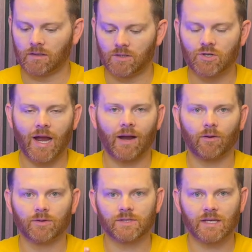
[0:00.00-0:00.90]

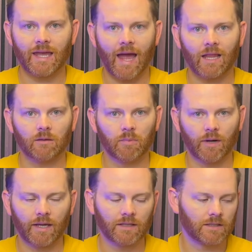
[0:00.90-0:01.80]
gyros to
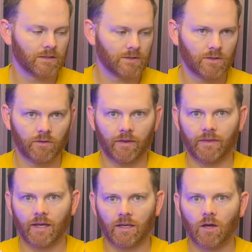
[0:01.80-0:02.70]
calibrate so that
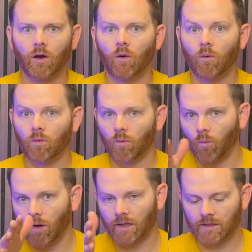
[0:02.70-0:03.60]
they know
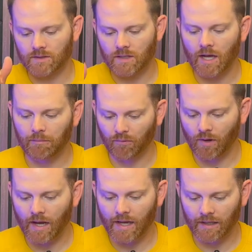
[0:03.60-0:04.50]
what is
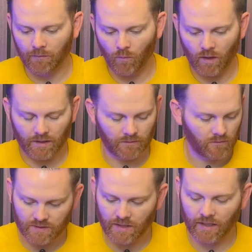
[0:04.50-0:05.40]
upright and what
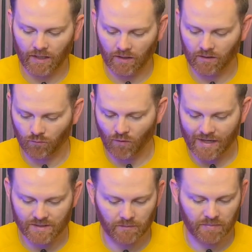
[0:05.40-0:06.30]
sitting in a
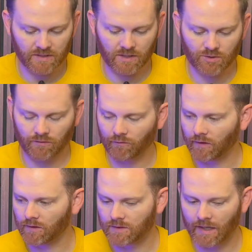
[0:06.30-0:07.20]
rested position
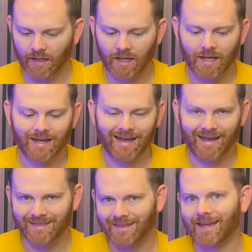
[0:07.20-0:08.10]
feels like,
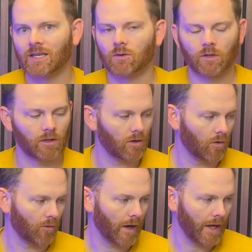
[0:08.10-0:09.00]
and then you can go
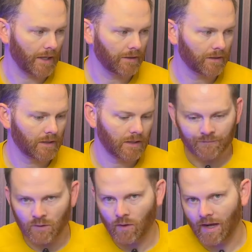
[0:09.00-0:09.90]
ride.
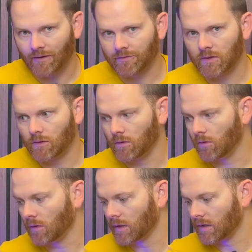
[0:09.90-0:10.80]
You have
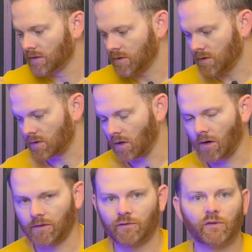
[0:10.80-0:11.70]
to
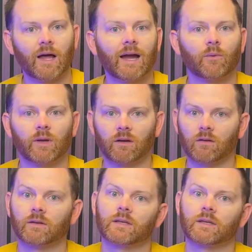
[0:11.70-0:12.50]
start the flywheel